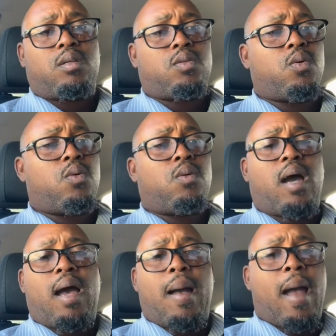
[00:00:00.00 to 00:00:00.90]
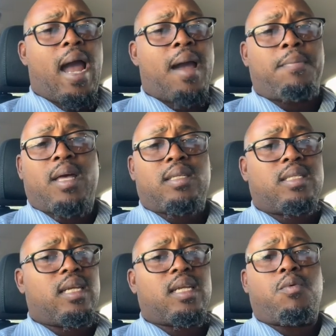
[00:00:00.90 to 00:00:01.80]
So I'm not
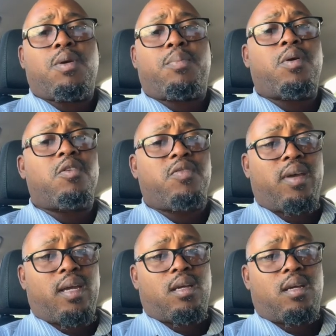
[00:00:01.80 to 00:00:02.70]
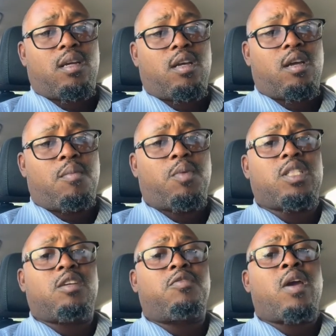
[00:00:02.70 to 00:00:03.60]
saying that we're perfect,
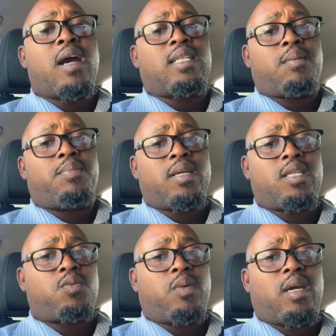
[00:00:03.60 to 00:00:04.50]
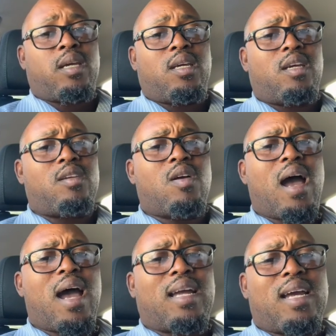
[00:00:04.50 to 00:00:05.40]
but if you're at a place where
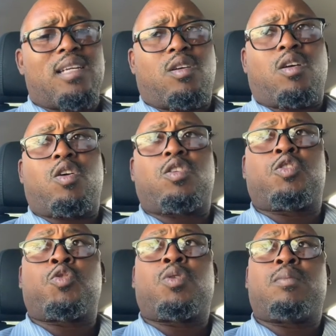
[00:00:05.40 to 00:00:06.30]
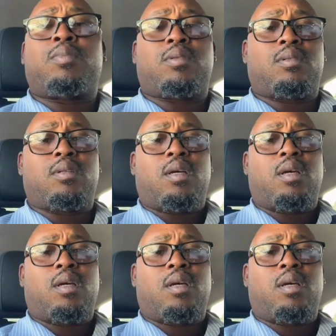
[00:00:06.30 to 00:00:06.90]
your anger is uncontrollable,